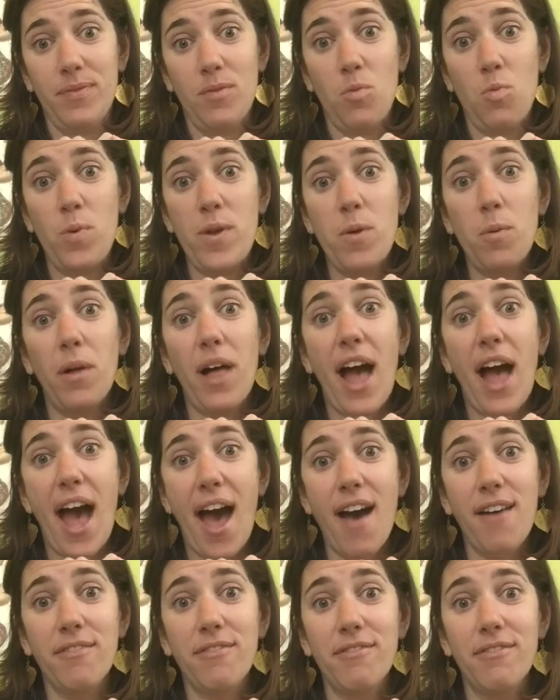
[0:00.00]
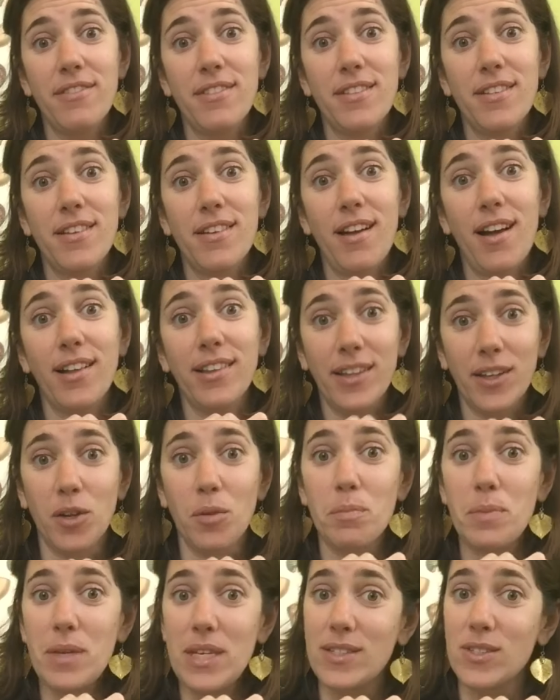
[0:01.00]
we will have a little
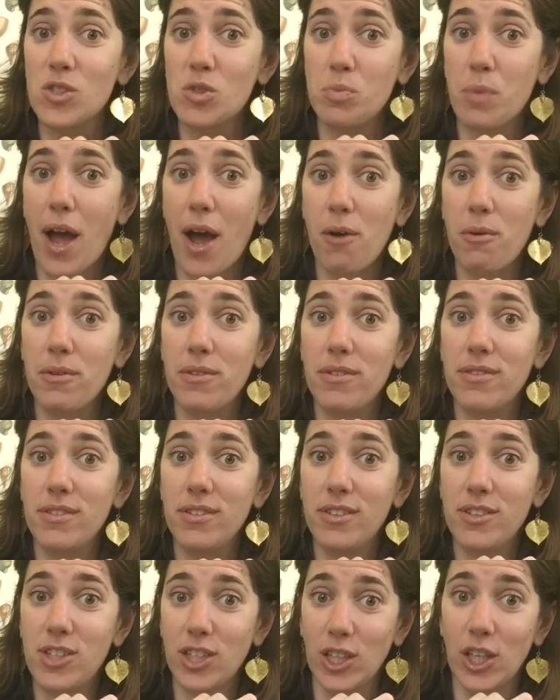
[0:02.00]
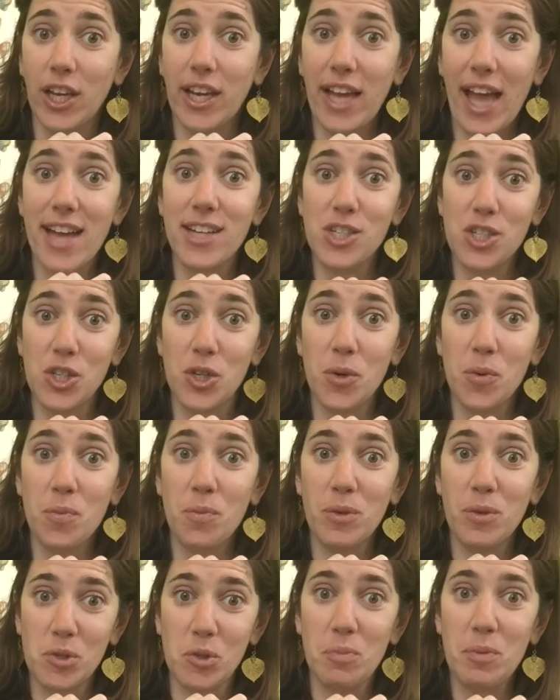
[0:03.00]
bean sprout to look at too,
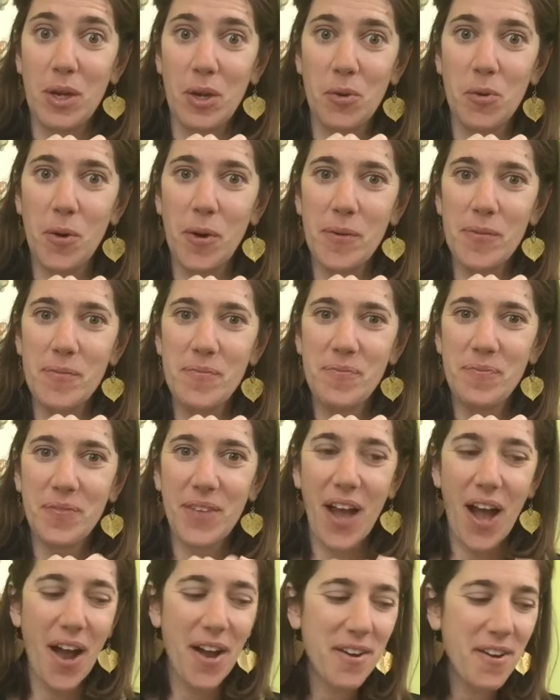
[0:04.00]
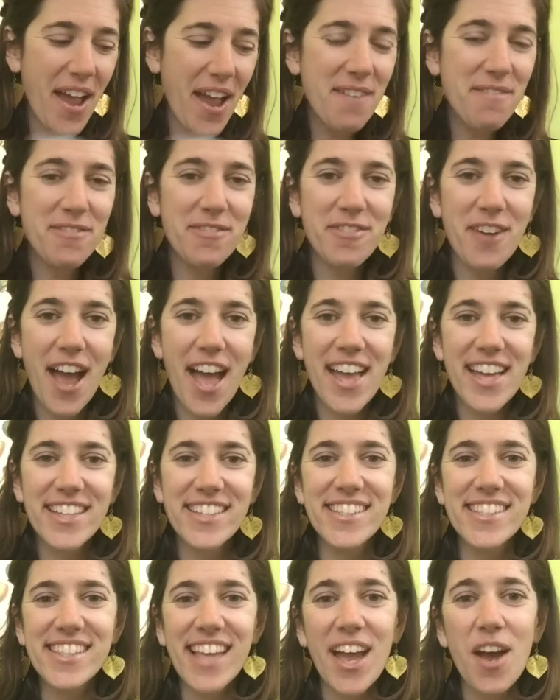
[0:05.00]
which will be cool. All right,
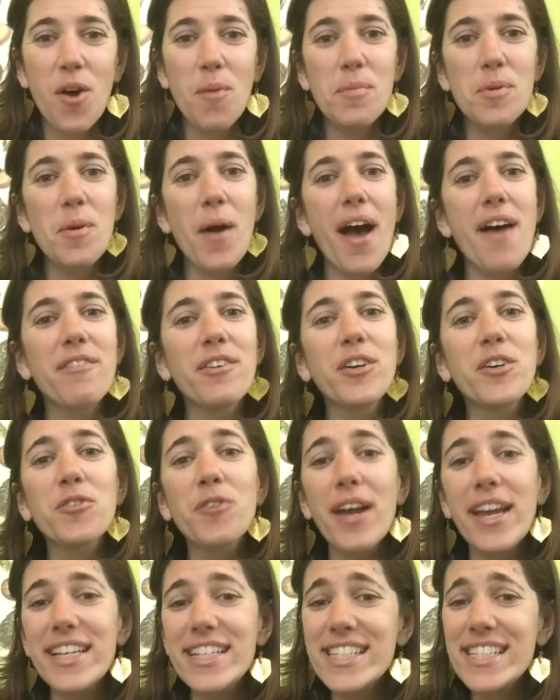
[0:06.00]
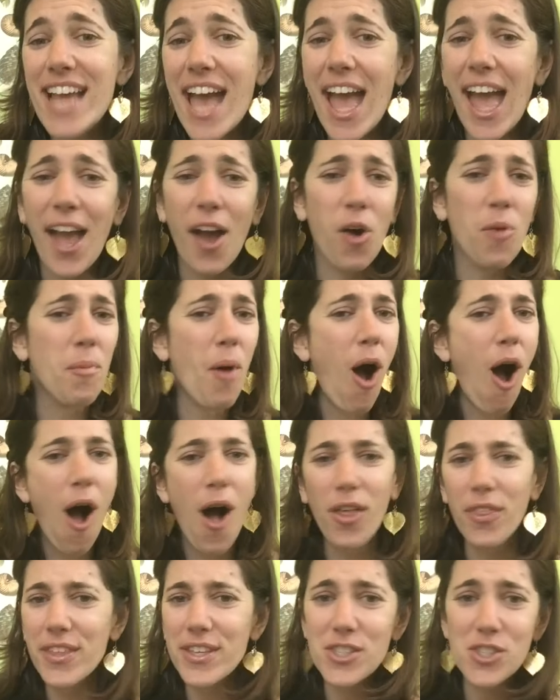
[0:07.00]
friends, I hope you have a great day. I hope
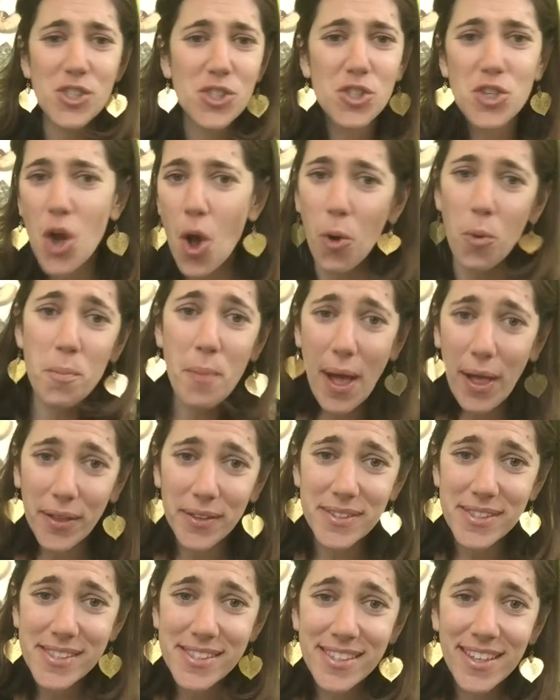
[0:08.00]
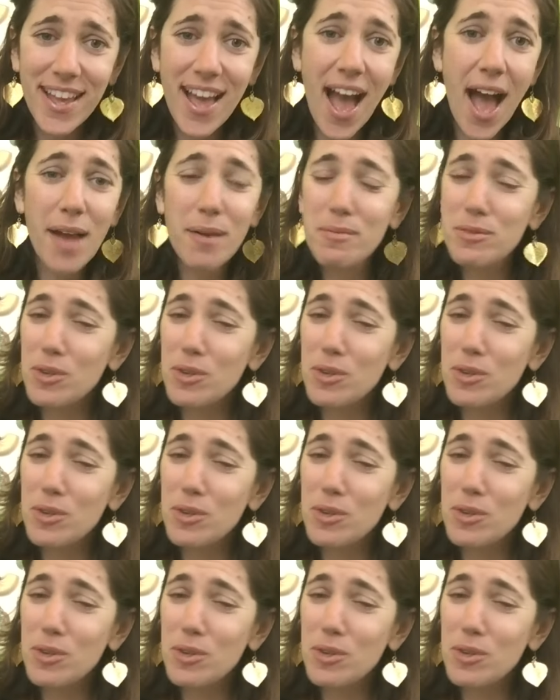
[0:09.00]
all this snow melts. I